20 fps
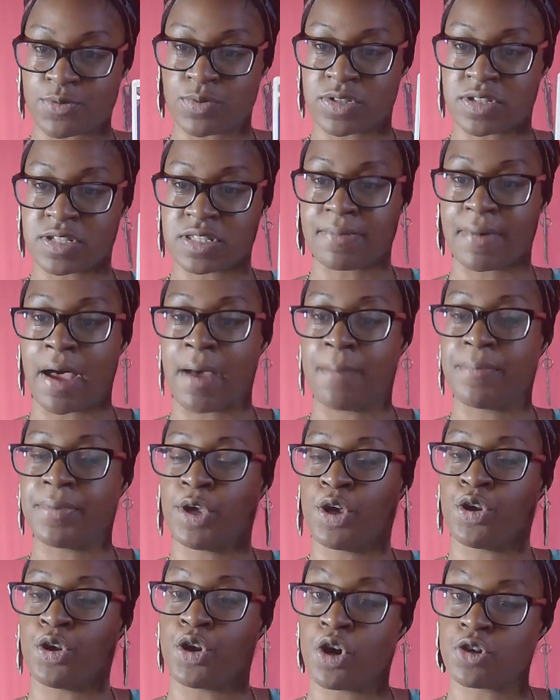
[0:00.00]
which is about
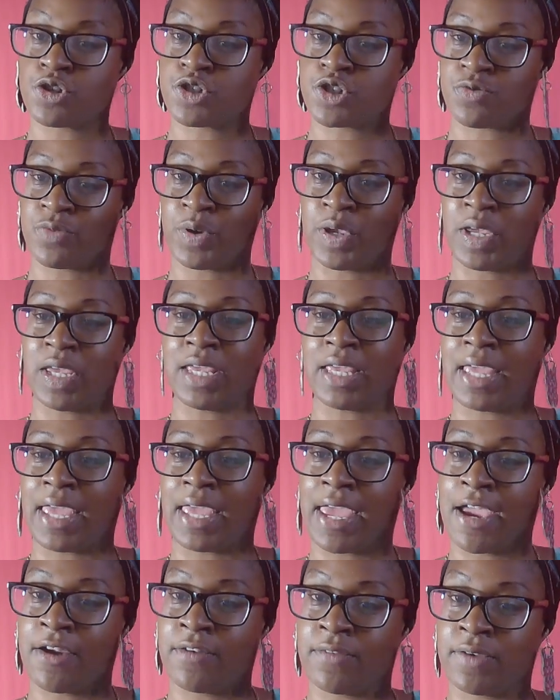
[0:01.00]
being nurturing and
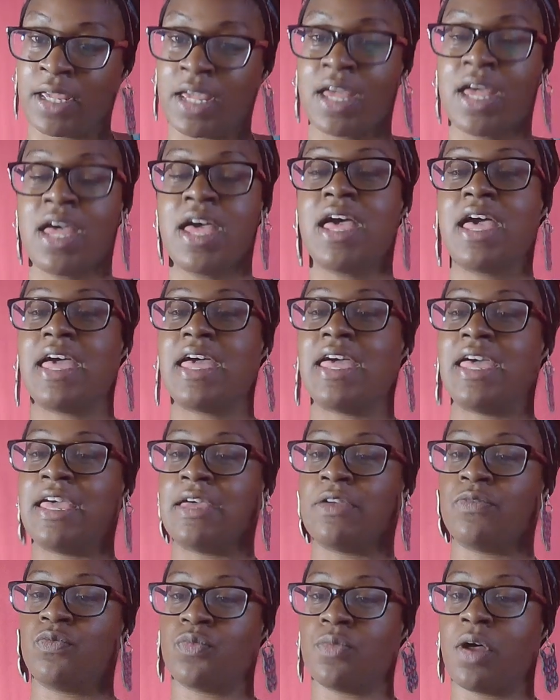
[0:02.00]
caring
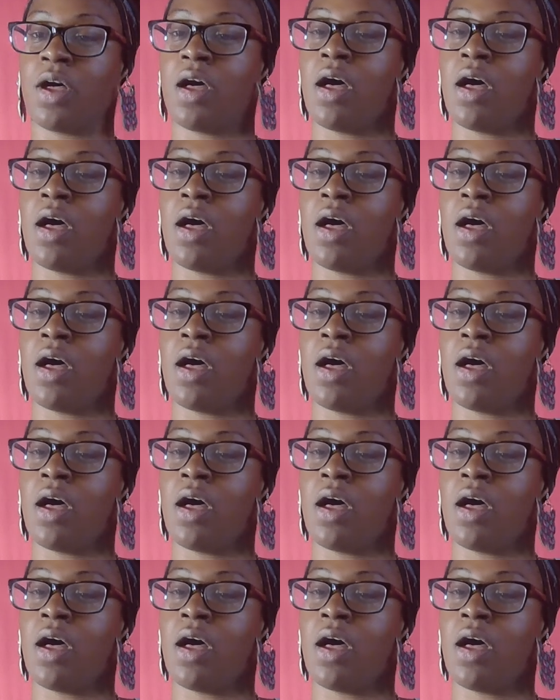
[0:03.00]
and